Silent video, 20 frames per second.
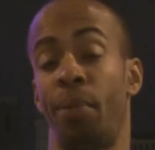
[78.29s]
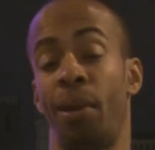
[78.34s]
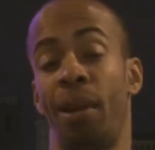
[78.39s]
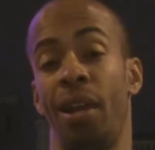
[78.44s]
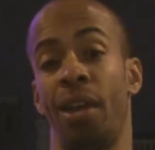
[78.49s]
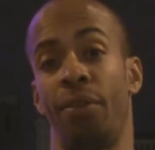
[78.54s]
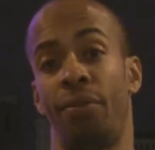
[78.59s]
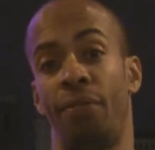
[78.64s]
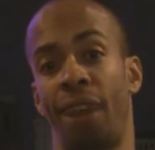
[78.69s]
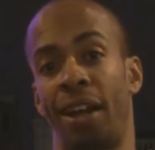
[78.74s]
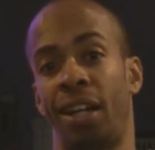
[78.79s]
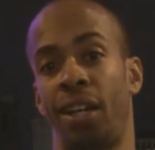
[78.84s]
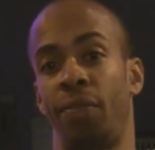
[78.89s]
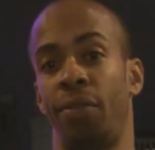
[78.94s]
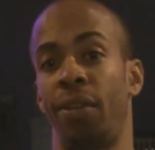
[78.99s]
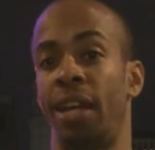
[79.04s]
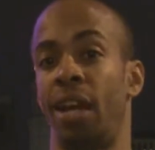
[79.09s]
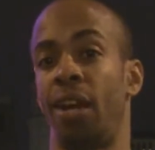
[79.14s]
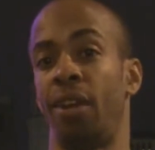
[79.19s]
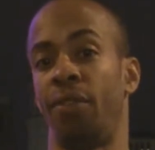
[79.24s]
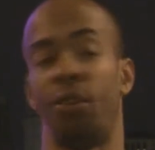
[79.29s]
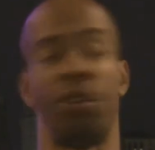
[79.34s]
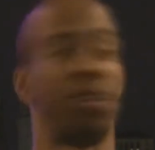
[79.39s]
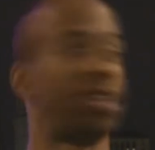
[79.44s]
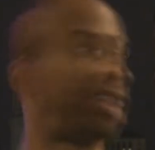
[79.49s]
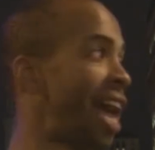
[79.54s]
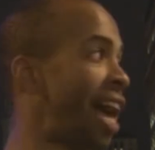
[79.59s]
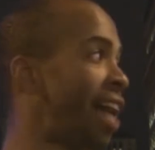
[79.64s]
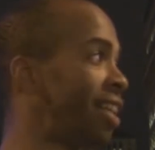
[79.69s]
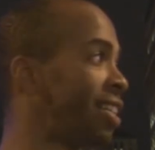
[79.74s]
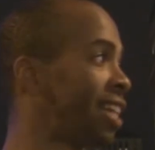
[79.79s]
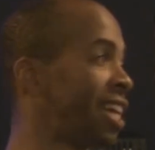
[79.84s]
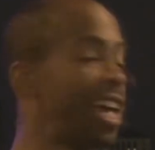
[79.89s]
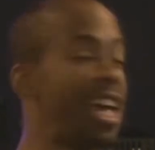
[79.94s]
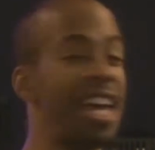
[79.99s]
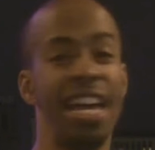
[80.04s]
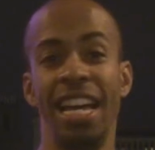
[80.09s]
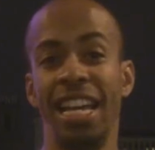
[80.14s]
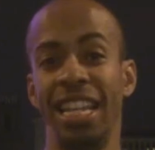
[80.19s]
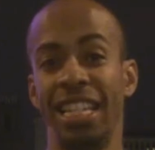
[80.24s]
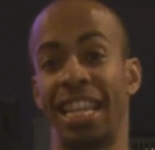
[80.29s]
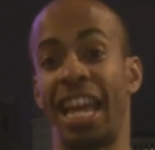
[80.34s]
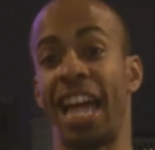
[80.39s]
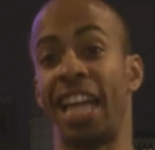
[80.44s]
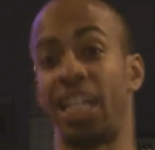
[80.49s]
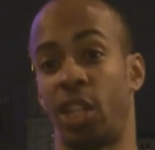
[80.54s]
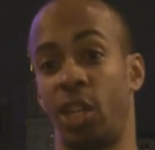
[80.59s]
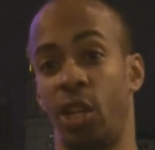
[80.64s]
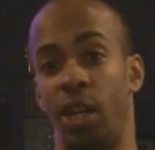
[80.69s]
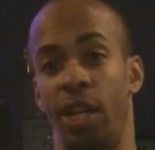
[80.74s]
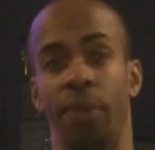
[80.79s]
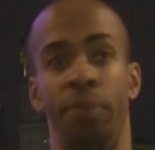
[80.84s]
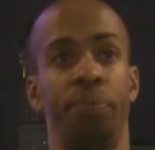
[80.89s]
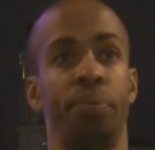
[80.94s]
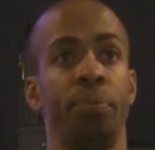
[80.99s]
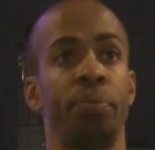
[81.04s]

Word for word: pretty effective in getting first downs. So that's good.